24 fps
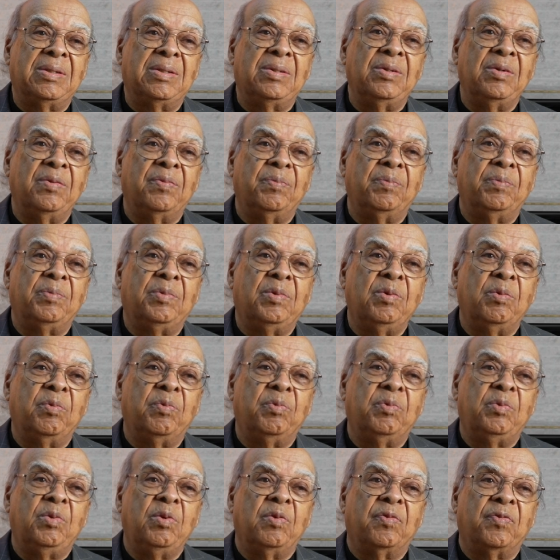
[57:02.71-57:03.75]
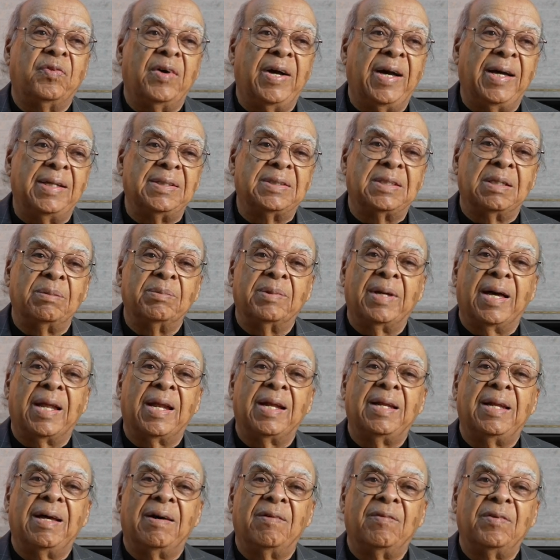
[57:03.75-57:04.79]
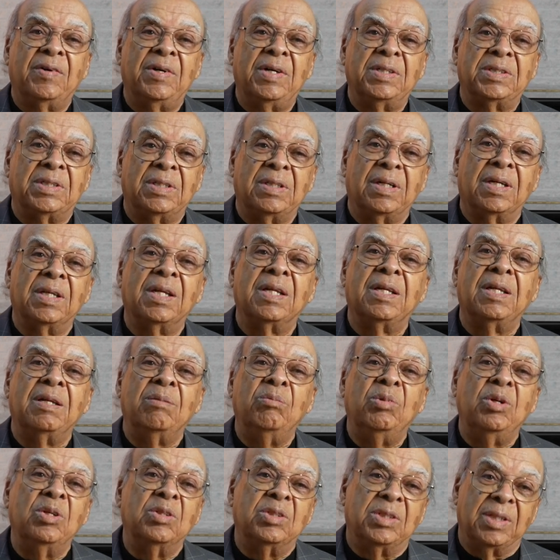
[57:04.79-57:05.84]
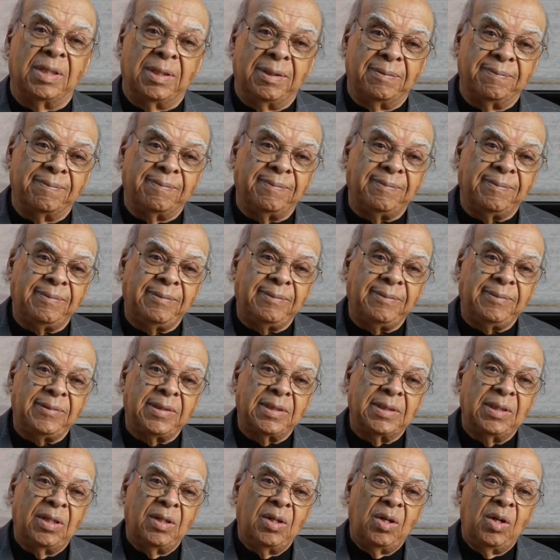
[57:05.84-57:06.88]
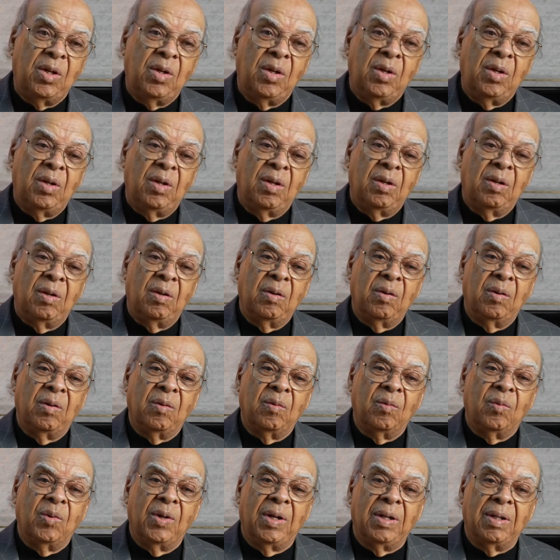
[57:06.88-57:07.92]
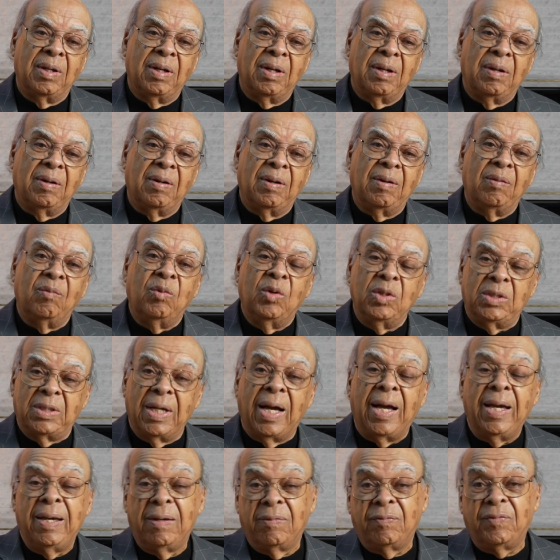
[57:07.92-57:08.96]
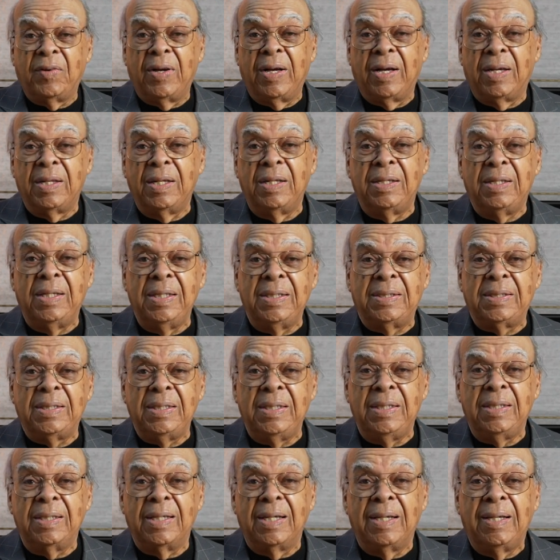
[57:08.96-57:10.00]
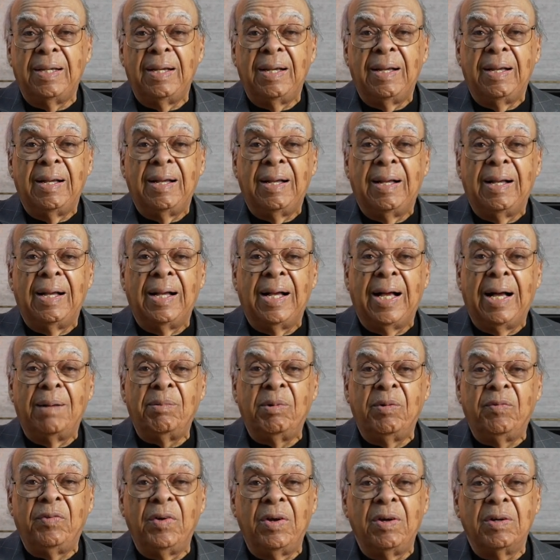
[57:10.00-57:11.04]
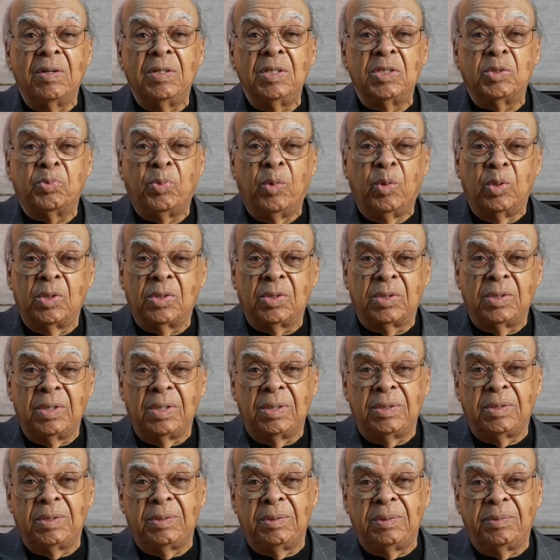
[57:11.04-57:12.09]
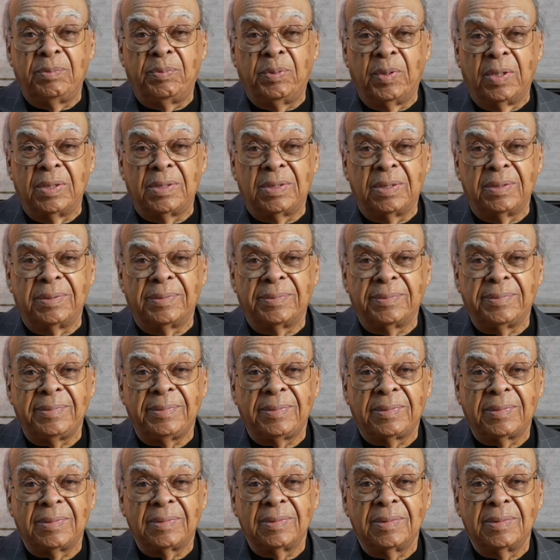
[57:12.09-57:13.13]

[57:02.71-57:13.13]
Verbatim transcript: to, to, to find some kind of diversion other than music. Mm -hmm. uh, well, which I have found in D.C. I'm a very good sports person. Okay.